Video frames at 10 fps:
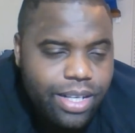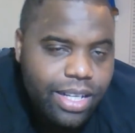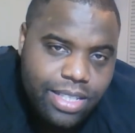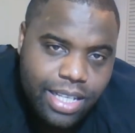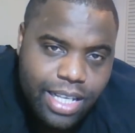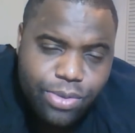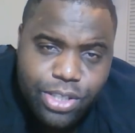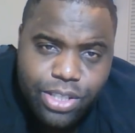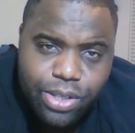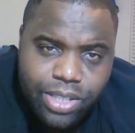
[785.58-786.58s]
cutscenes
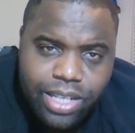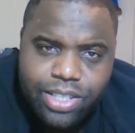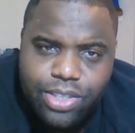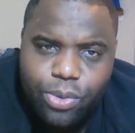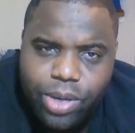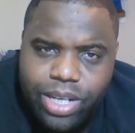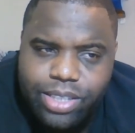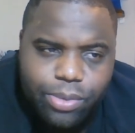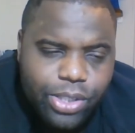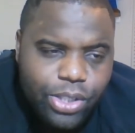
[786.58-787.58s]
were so, done so
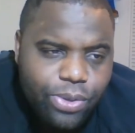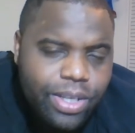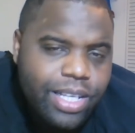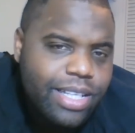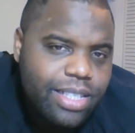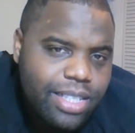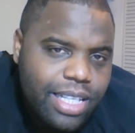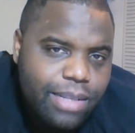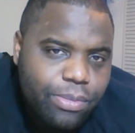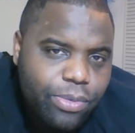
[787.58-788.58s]
well that when you
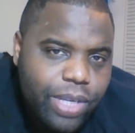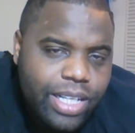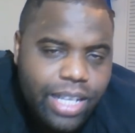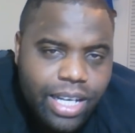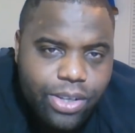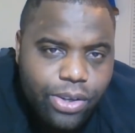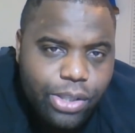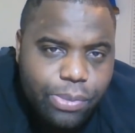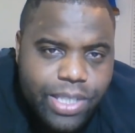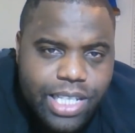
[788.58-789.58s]
see them redone
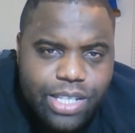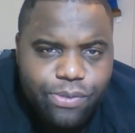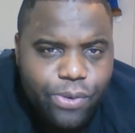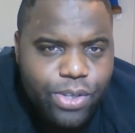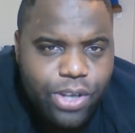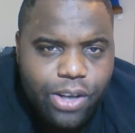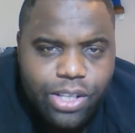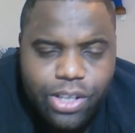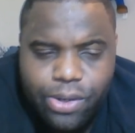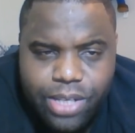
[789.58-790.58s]
on the PlayStation 4, it's
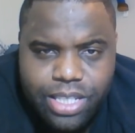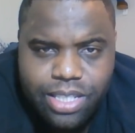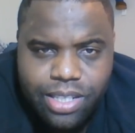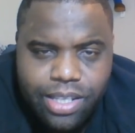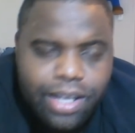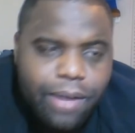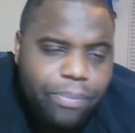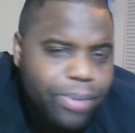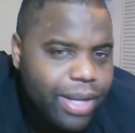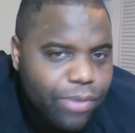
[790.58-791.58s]
hard to notice.
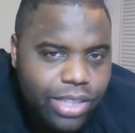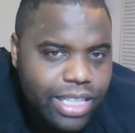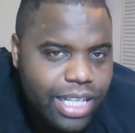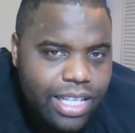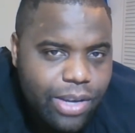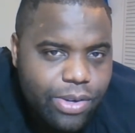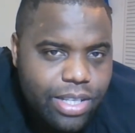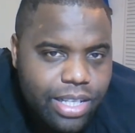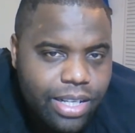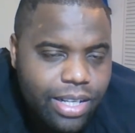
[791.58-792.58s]
But I really didn't
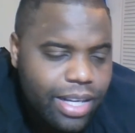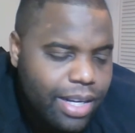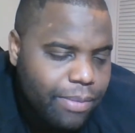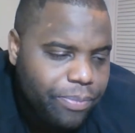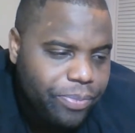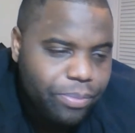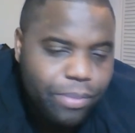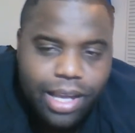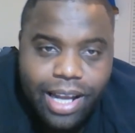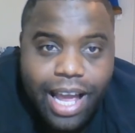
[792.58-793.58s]
notice it. Um,
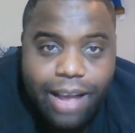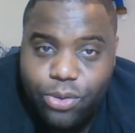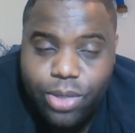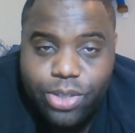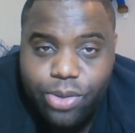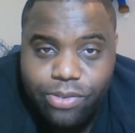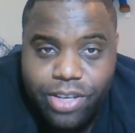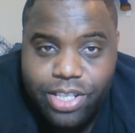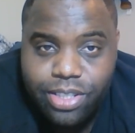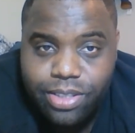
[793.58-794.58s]
and I had 2020
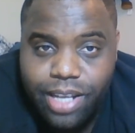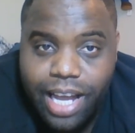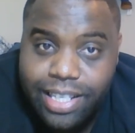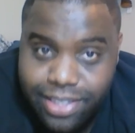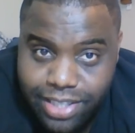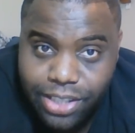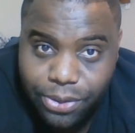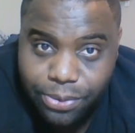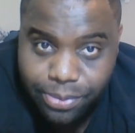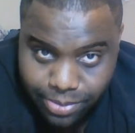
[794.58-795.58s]
vision. I can see
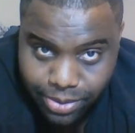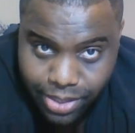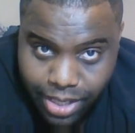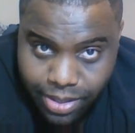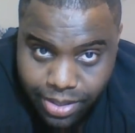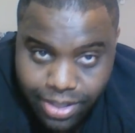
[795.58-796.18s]
you. Okay?